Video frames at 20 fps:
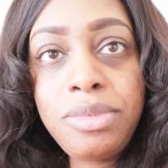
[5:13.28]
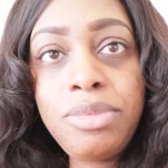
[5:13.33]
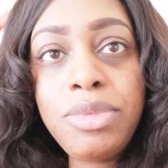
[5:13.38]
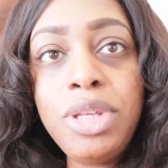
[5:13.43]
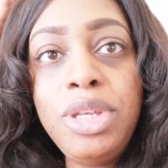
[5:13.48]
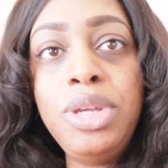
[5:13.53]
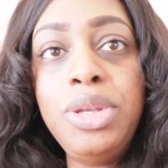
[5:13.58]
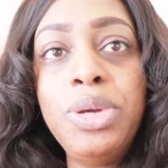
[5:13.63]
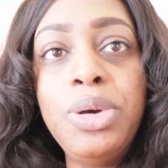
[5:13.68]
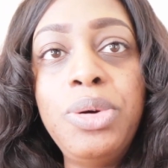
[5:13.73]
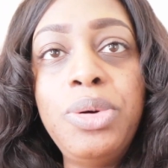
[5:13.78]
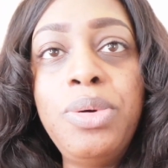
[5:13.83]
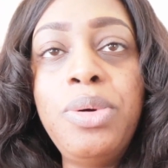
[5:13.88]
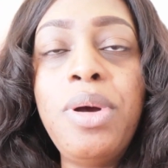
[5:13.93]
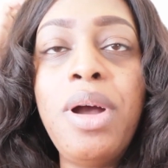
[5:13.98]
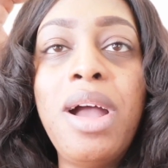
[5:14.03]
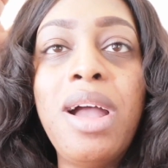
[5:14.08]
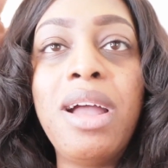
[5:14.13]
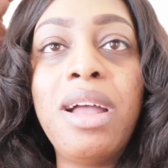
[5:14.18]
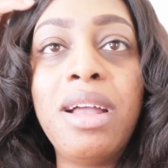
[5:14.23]
you
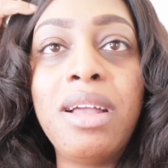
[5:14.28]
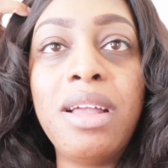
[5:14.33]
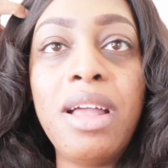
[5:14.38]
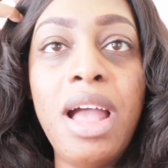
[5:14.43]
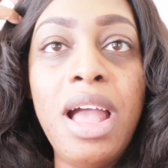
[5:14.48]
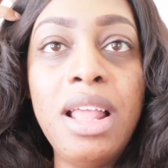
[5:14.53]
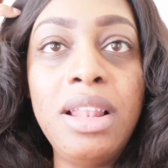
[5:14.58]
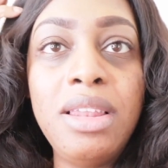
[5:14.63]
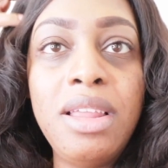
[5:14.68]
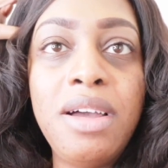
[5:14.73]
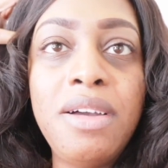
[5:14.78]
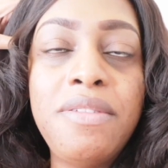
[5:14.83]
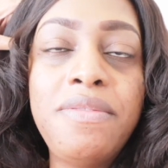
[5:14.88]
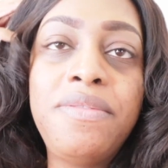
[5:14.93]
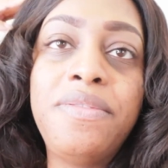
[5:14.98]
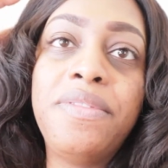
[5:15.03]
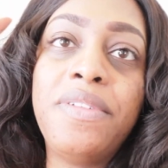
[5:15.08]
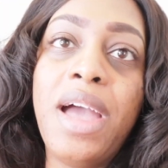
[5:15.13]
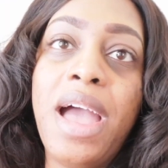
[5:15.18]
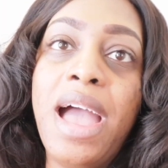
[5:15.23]
know, I love
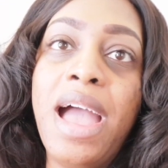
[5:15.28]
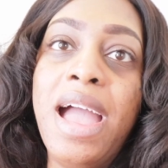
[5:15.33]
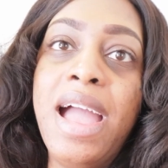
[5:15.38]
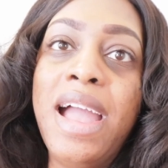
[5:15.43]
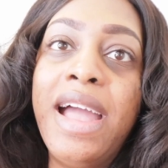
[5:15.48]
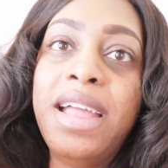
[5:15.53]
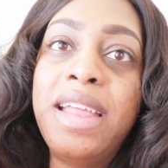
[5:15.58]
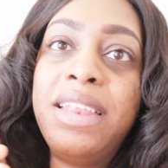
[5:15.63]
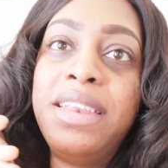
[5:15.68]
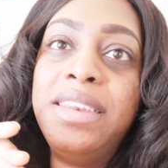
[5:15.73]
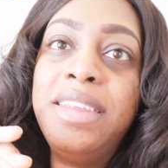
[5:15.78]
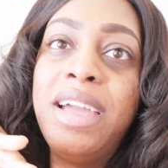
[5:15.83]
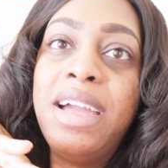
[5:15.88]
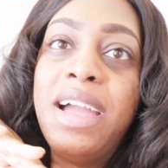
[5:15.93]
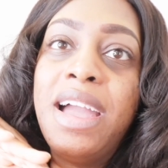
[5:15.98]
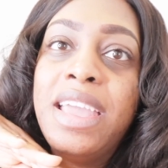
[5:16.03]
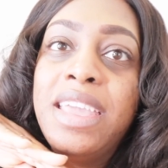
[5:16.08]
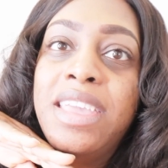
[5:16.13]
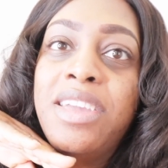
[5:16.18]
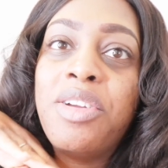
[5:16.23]
and
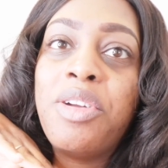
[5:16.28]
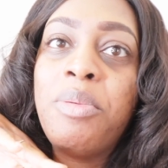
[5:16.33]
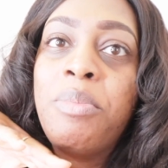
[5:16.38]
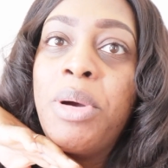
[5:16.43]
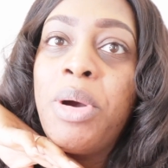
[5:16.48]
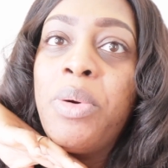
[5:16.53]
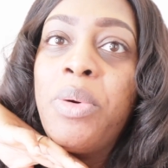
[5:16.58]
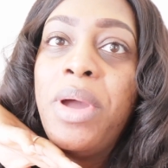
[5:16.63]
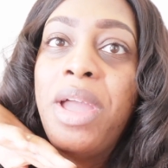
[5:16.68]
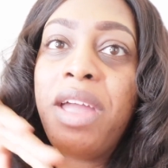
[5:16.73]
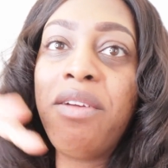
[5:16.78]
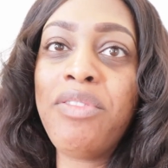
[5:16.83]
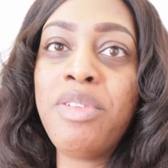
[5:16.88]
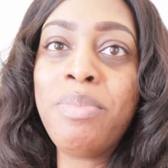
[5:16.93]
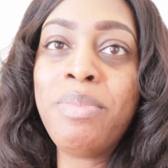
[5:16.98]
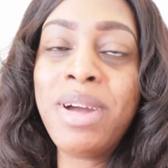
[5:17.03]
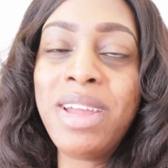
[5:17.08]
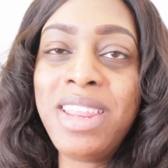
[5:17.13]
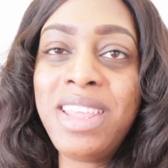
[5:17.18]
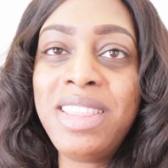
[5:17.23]
I care about
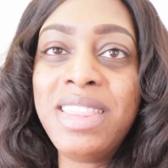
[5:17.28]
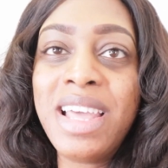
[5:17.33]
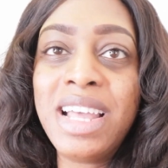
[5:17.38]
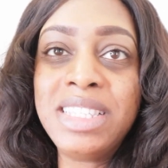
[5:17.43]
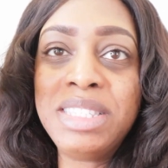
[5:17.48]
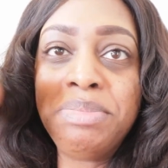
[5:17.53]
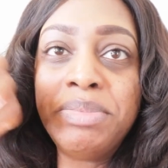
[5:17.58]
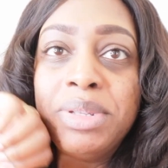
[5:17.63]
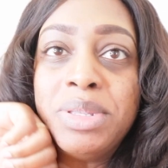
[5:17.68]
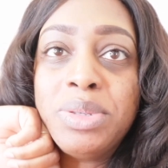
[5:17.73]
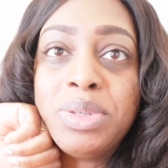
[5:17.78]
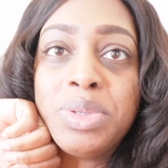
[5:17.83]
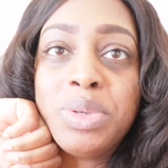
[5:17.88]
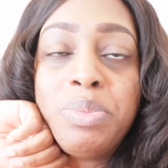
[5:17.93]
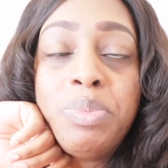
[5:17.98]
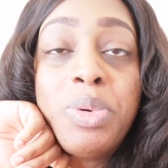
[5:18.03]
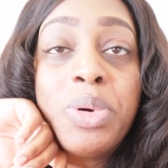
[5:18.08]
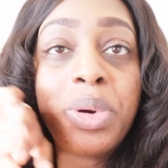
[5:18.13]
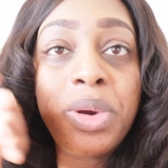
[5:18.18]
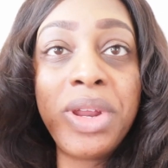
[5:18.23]
everybody that's been
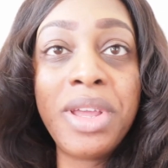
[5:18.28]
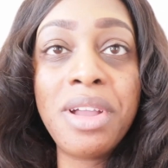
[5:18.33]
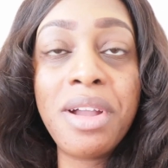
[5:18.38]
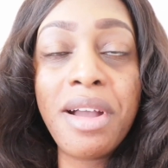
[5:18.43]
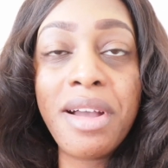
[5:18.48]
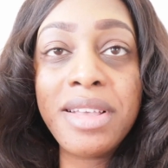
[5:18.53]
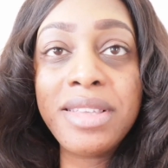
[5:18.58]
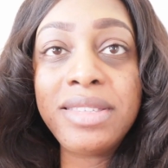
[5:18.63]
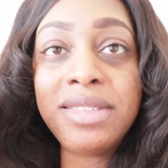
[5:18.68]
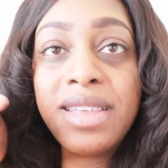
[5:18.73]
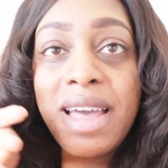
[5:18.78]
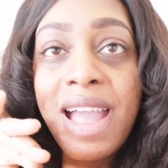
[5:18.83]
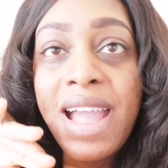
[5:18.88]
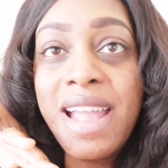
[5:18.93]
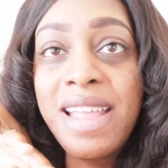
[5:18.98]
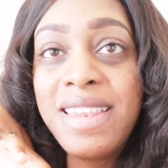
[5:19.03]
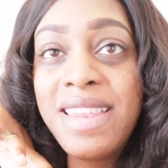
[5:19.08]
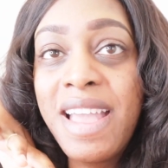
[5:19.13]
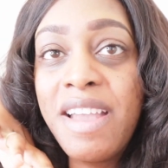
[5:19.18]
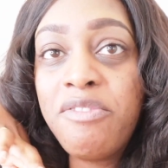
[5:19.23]
supporting us
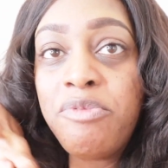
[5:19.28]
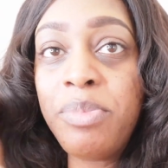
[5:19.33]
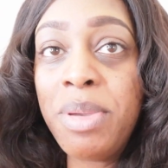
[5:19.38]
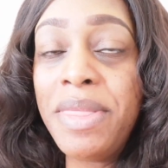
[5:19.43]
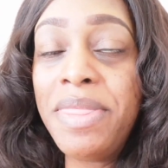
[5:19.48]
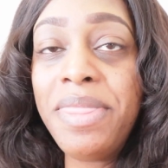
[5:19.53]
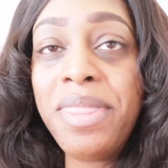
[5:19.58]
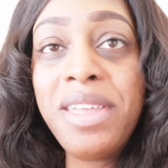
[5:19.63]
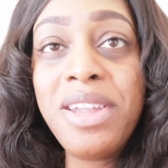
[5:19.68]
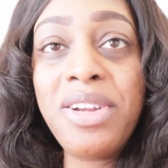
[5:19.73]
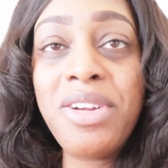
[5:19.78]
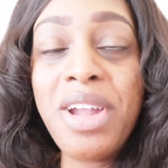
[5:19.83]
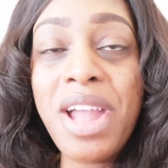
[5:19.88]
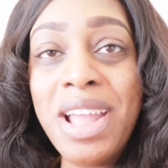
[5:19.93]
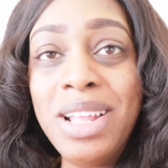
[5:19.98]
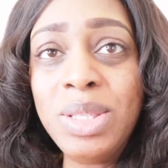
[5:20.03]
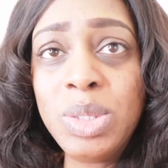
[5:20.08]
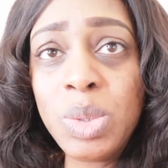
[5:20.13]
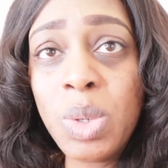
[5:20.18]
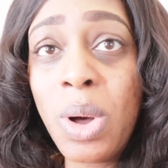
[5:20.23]
and have been there.
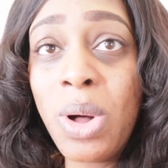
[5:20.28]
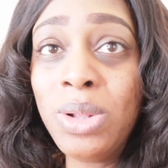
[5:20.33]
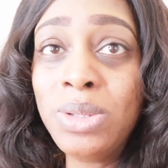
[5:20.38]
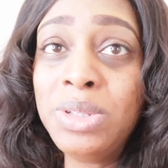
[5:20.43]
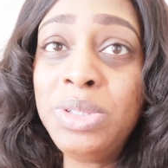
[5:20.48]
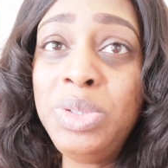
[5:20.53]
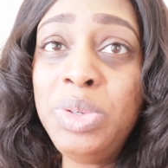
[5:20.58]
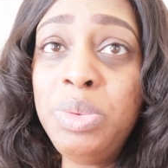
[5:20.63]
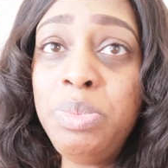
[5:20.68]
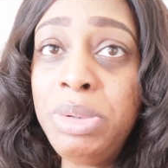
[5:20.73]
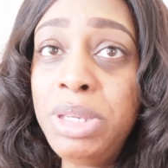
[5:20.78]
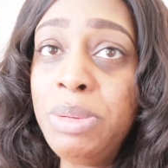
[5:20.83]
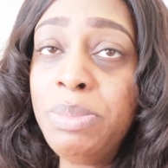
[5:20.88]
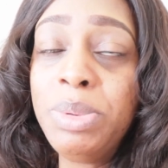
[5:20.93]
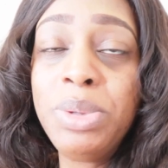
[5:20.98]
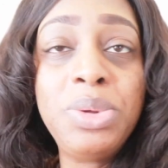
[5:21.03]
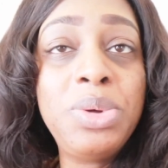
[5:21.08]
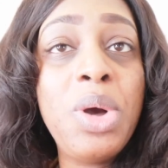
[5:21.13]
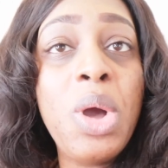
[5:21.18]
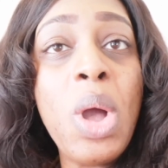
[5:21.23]
And to all the new
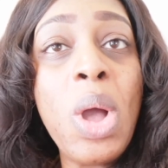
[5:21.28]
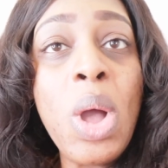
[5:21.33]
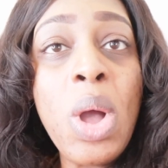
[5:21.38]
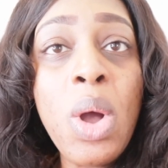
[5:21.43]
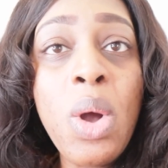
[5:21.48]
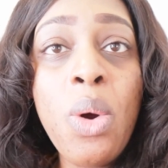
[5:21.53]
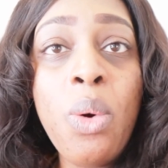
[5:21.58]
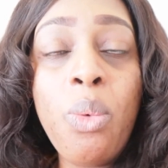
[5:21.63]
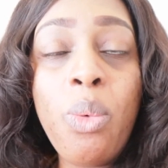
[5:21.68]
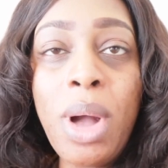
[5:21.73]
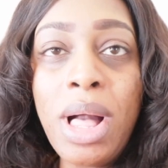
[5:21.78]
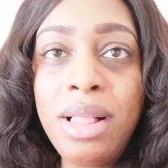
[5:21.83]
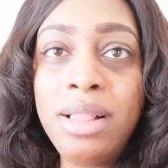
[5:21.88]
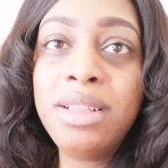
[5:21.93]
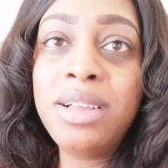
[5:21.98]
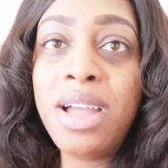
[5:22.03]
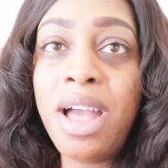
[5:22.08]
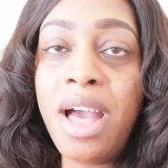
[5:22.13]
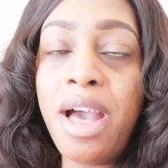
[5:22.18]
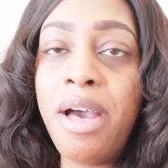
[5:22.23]
people,
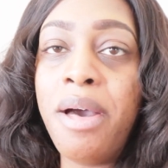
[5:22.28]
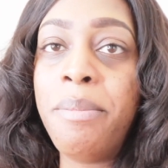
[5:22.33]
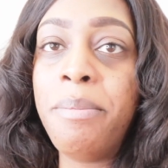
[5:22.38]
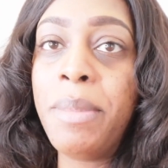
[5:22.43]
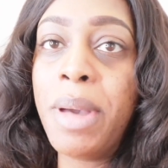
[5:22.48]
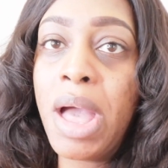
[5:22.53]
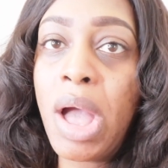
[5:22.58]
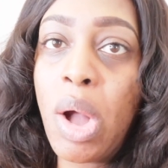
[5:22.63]
welcome